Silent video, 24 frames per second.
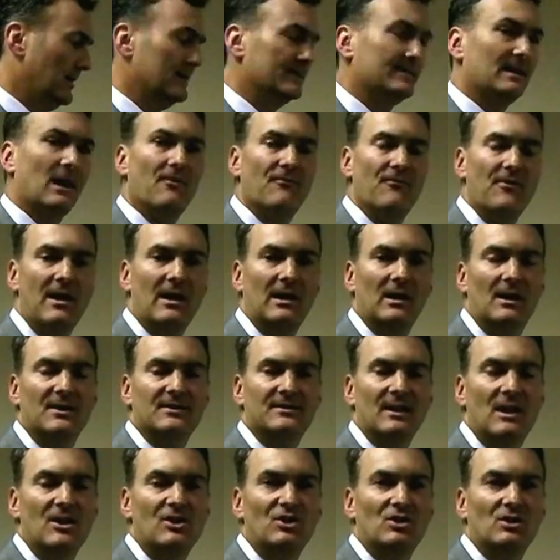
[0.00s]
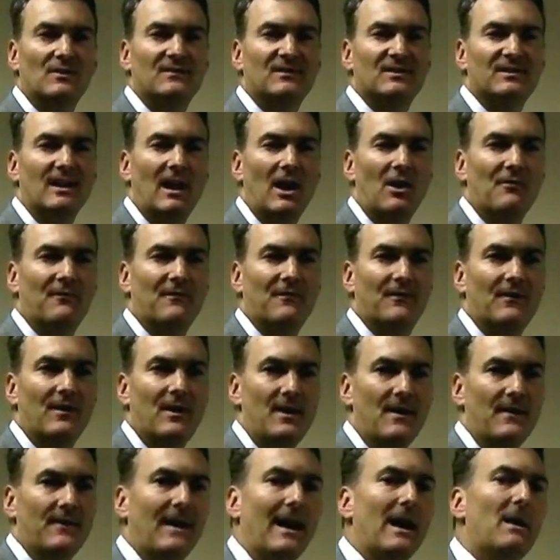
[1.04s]
is that realization of self,
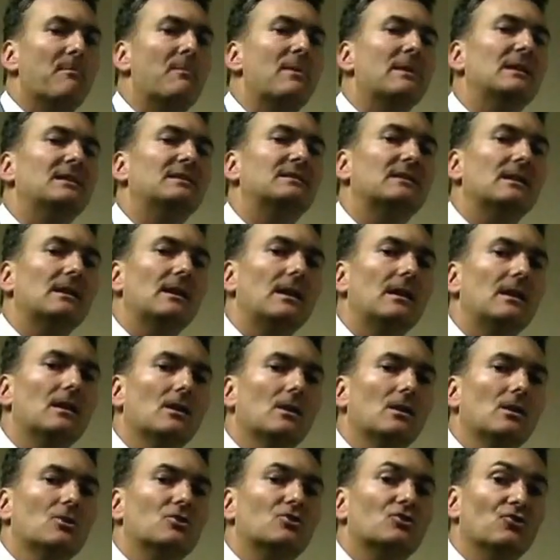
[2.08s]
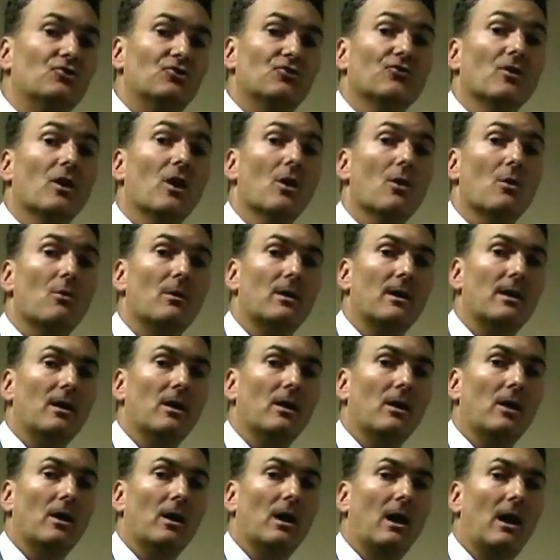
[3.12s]
that ability to grow
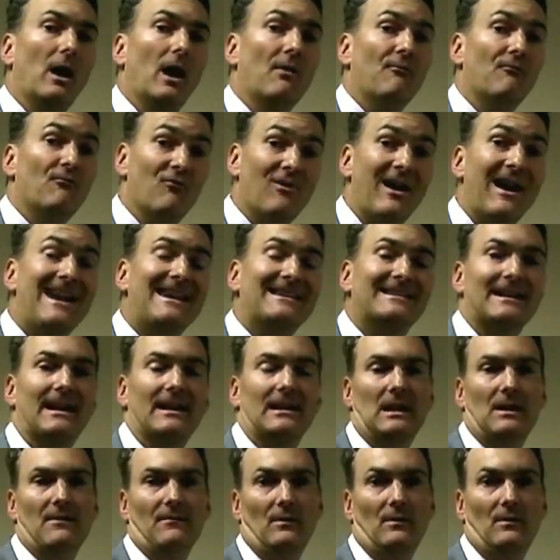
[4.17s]
and raise that